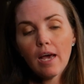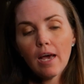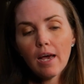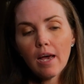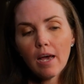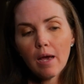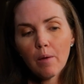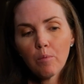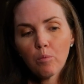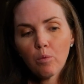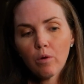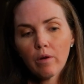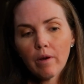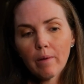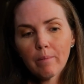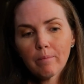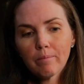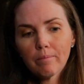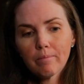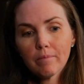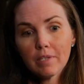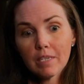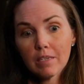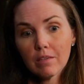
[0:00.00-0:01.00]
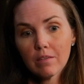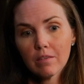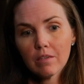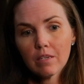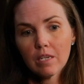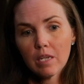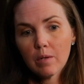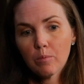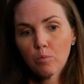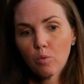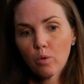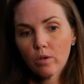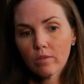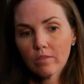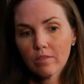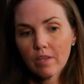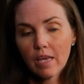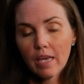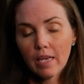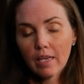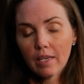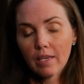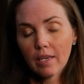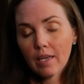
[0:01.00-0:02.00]
um, where I tend to need more
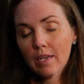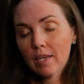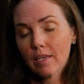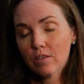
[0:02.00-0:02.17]
zinc,